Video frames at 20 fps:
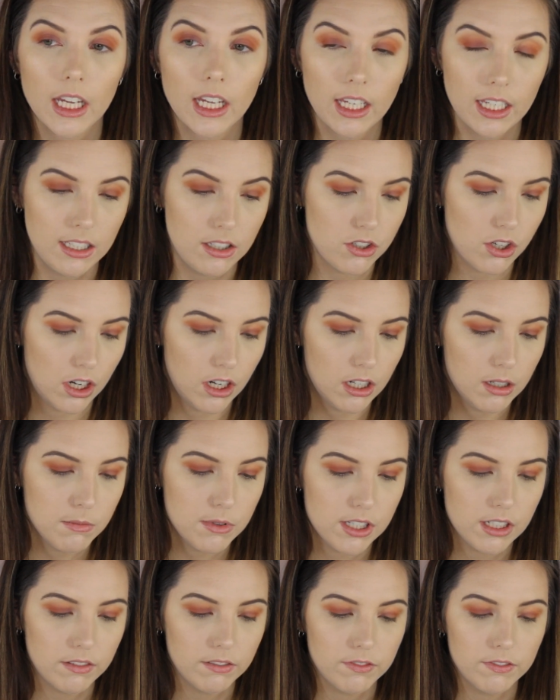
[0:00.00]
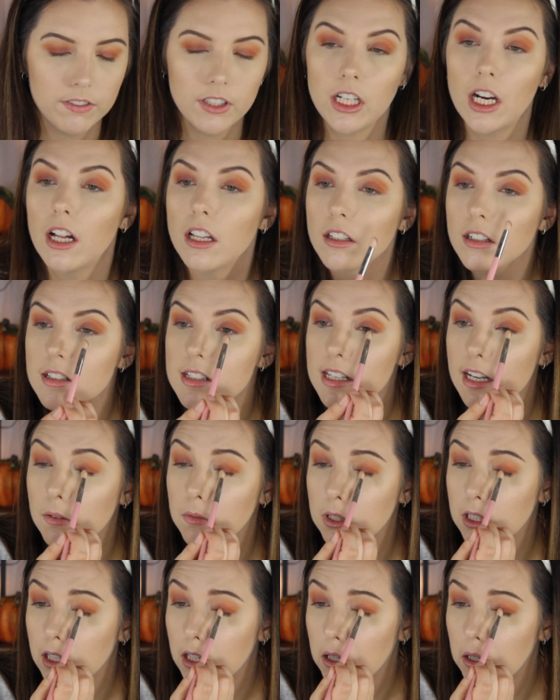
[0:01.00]
like in terms of colors
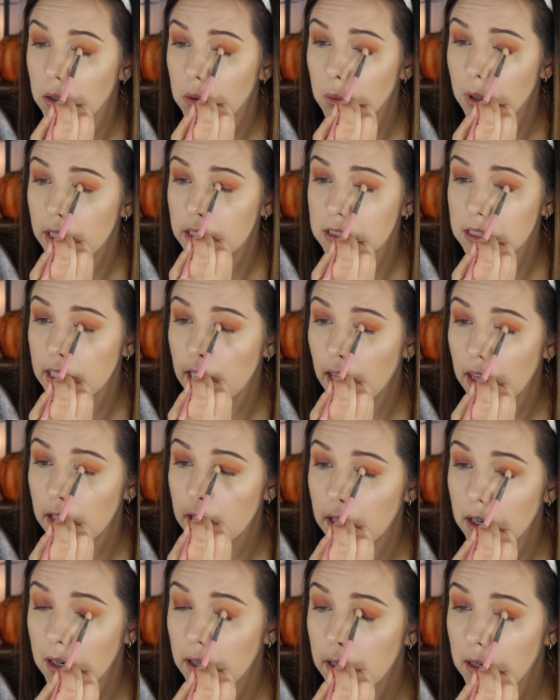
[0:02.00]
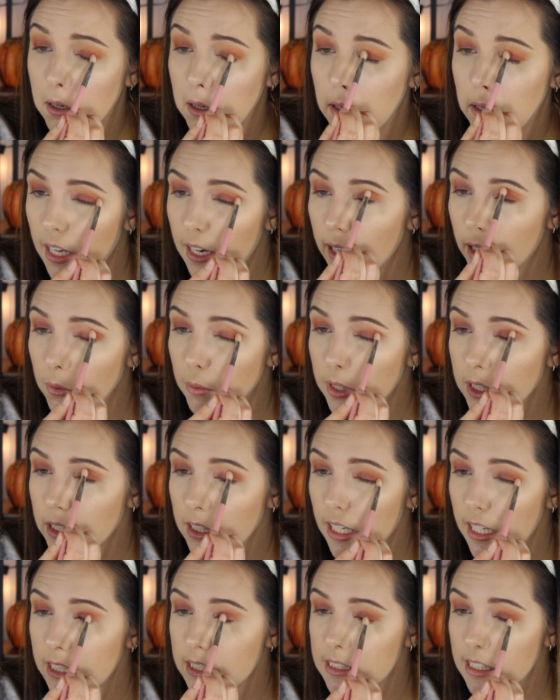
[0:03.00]
that would go well together. And I
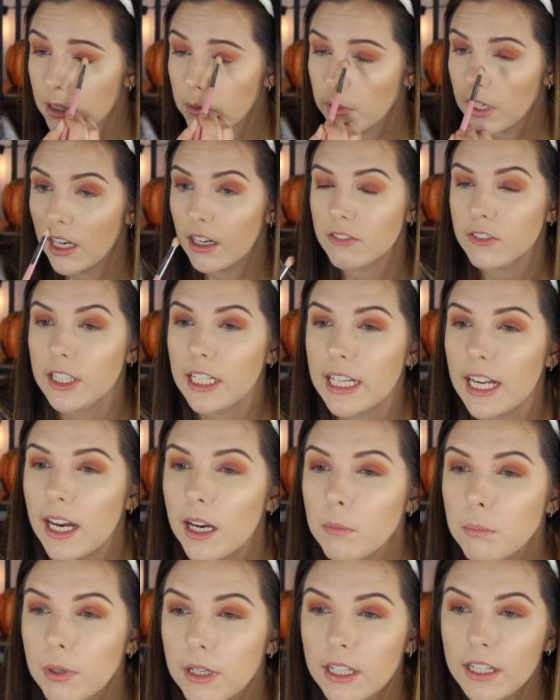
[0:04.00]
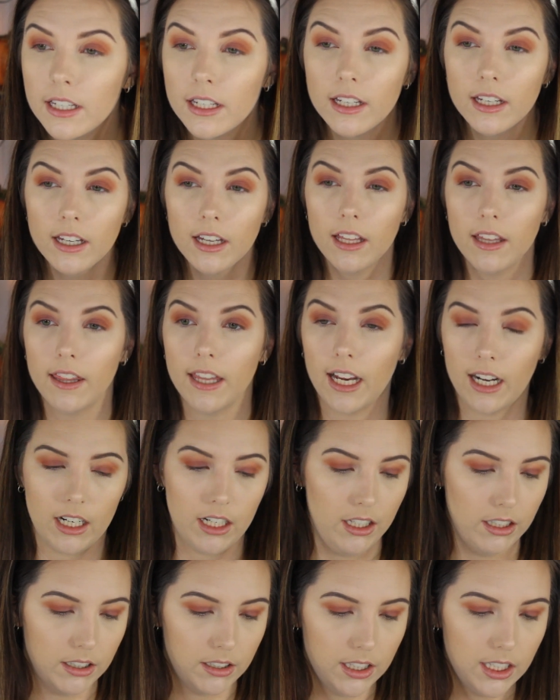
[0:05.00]
realize that I'm covering up that
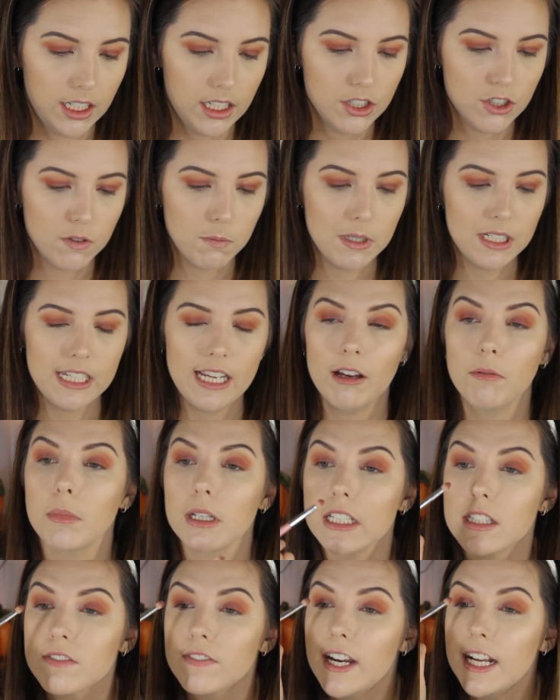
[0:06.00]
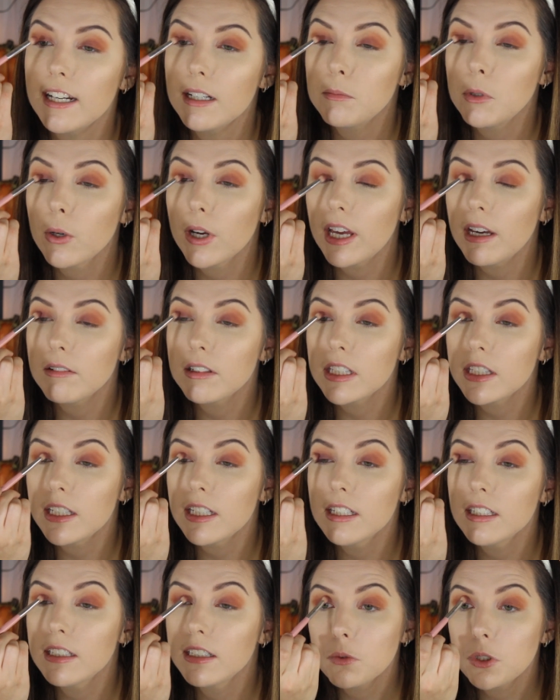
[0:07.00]
color that I just put down, but it's fine. I'm okay with
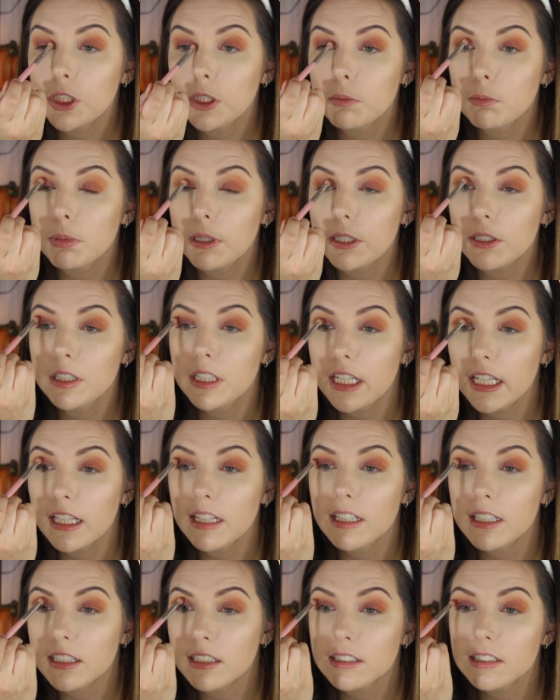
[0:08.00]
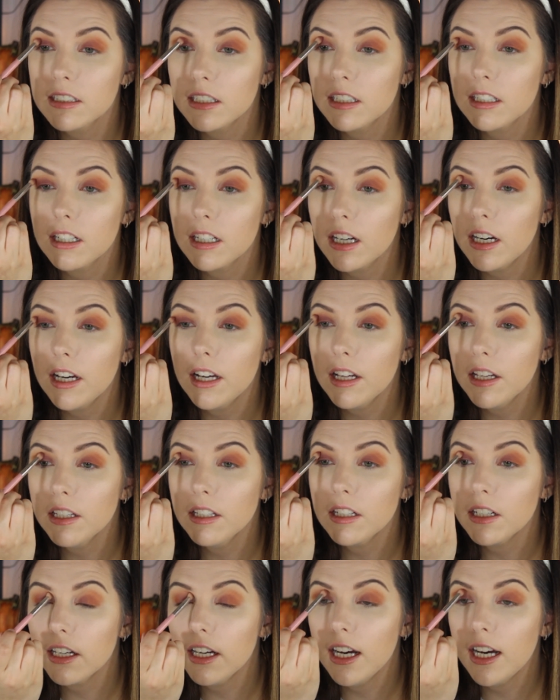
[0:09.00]
it. I'm just building this
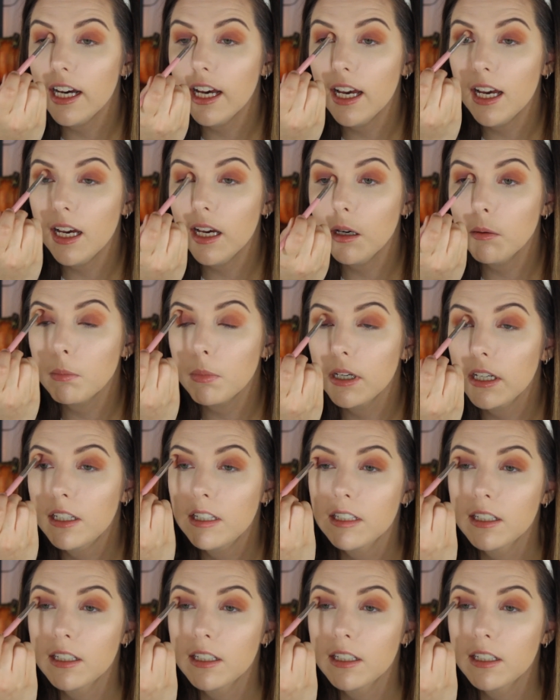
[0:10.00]
color up